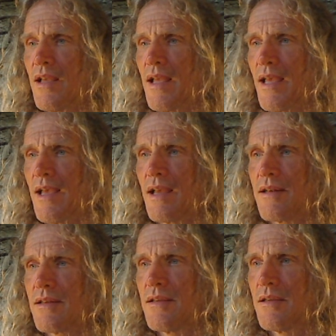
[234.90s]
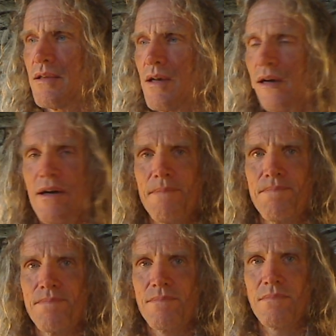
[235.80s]
And
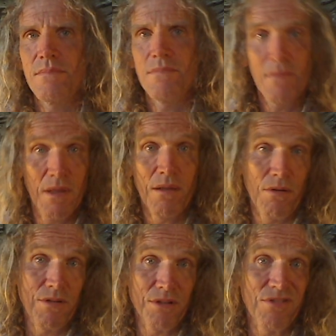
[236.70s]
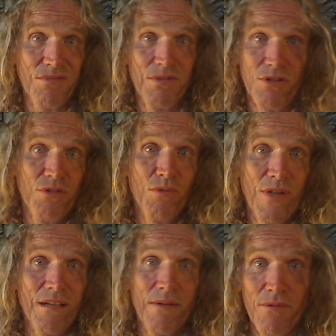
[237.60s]
you know, you do
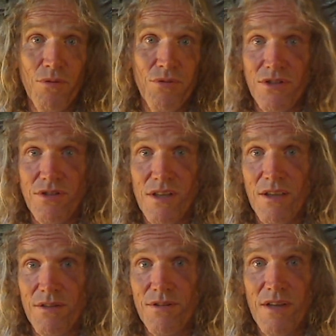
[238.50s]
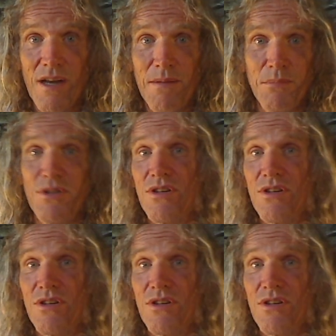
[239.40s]
get a voltage at the other side, but you